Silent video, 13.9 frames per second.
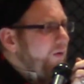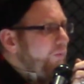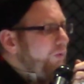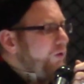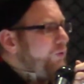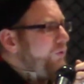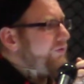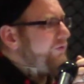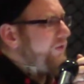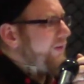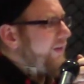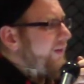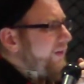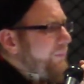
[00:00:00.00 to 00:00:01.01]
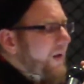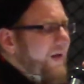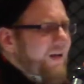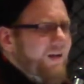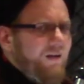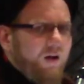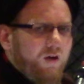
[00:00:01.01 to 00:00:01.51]
What do we see in the
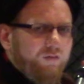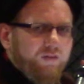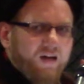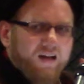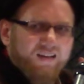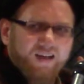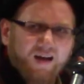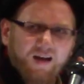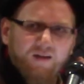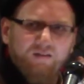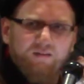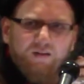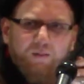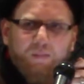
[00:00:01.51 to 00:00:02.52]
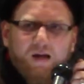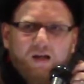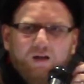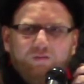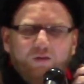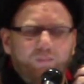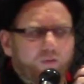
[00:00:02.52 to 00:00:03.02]
battle of Khandaq, the
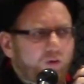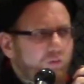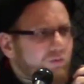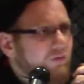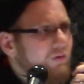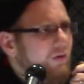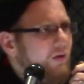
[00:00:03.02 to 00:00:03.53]
battle of the Moat,